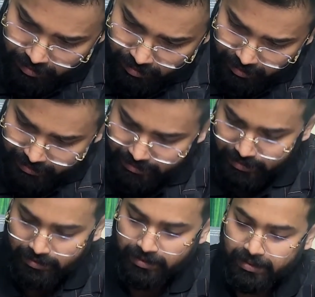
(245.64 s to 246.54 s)
Let's
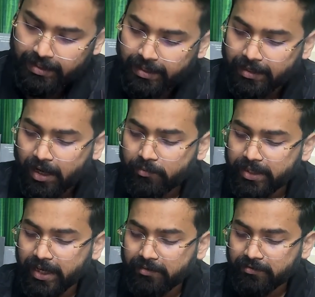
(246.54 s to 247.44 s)
see. Now we
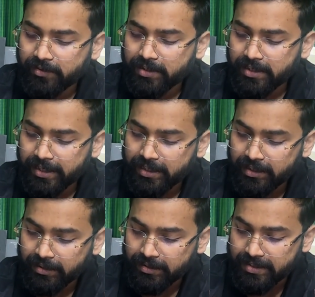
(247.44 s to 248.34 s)
have
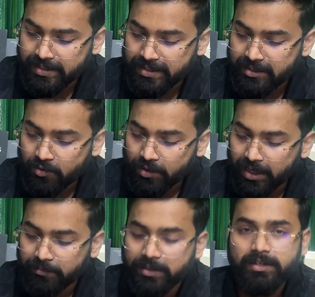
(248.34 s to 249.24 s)
here 0
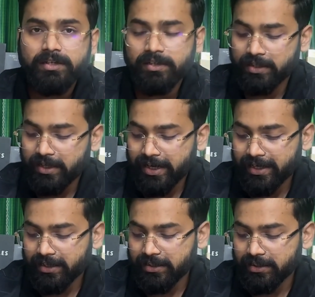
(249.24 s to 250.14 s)
carbon,
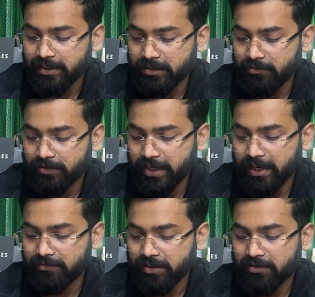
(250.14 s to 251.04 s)
and here we
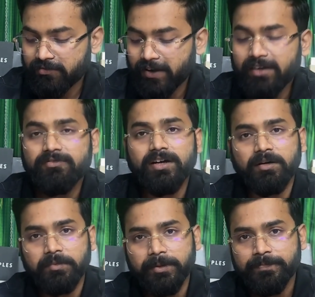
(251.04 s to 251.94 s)
have 5
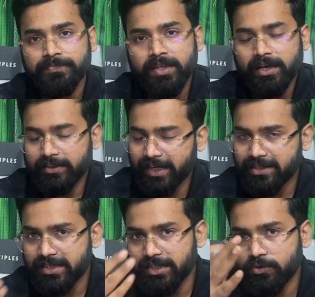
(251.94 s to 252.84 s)
carbon. That
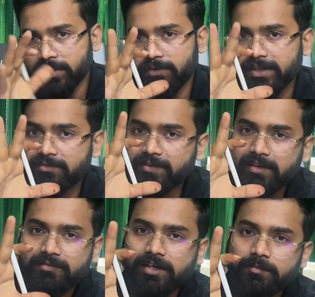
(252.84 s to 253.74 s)
is, in total we have
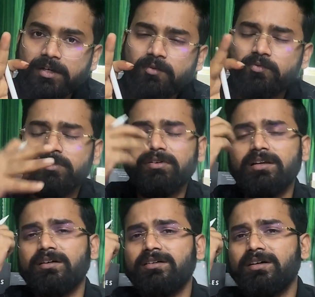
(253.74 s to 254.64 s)
5 carbon. We
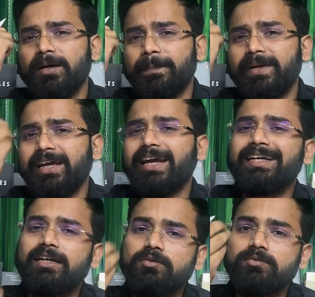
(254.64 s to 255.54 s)
will break it
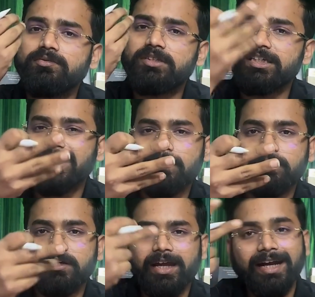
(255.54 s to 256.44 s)
into 3
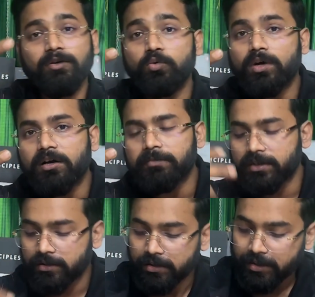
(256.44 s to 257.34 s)
carbon and 2
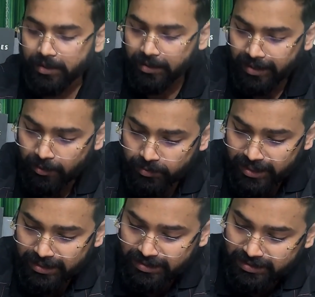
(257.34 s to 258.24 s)
carbon. Now
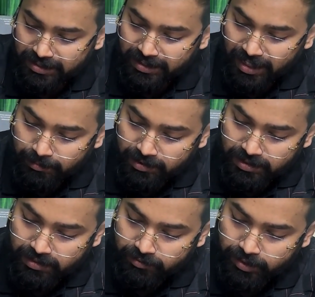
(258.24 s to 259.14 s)
that 3 carbon
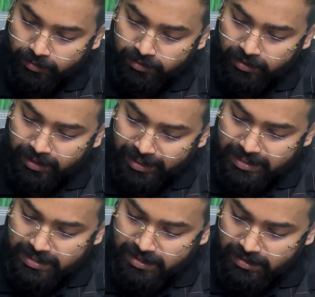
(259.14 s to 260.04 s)
thing, we know,
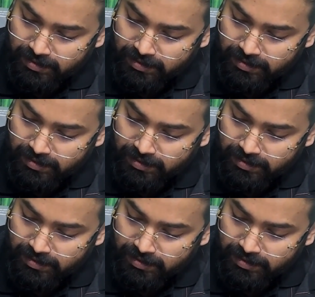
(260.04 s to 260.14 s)
is